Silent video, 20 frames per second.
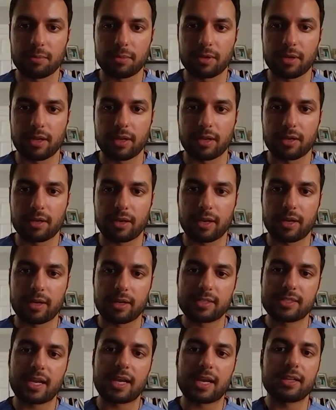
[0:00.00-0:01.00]
and
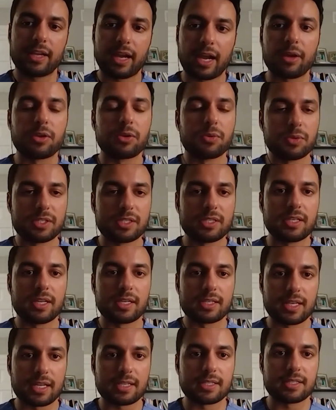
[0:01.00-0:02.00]
exactly how you would see it
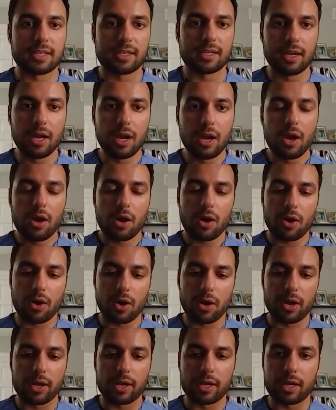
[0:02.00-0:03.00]
tested
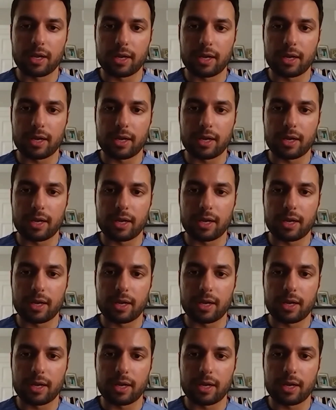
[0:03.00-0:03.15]
on